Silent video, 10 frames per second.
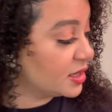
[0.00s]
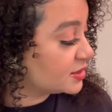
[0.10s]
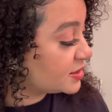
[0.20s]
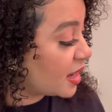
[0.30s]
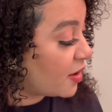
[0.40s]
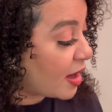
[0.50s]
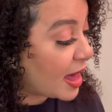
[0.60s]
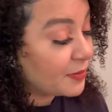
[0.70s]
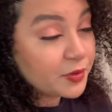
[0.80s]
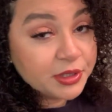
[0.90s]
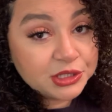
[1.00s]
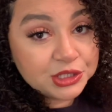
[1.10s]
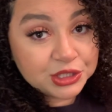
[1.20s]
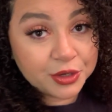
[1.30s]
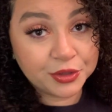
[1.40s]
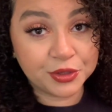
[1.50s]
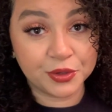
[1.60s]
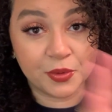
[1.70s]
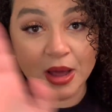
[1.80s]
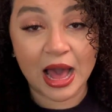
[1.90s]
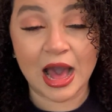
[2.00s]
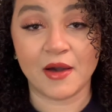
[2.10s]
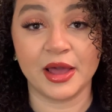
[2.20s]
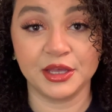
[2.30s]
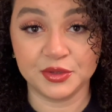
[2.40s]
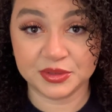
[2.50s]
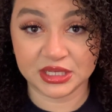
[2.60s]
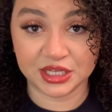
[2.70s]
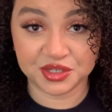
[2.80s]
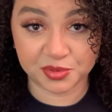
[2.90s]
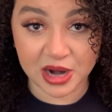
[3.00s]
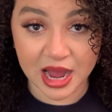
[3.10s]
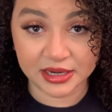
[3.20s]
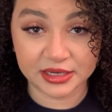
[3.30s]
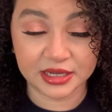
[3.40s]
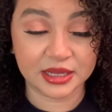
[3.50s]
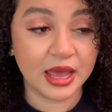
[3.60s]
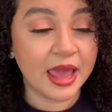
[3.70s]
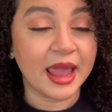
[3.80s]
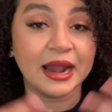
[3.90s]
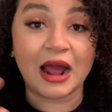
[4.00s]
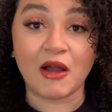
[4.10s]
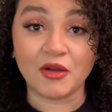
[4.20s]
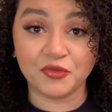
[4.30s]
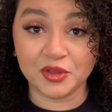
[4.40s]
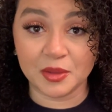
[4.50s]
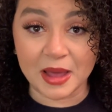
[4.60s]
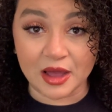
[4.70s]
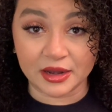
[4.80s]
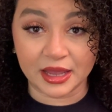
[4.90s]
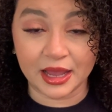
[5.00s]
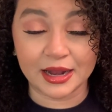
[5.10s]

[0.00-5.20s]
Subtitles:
So I'm going to show you how I use each product and how I feel about it.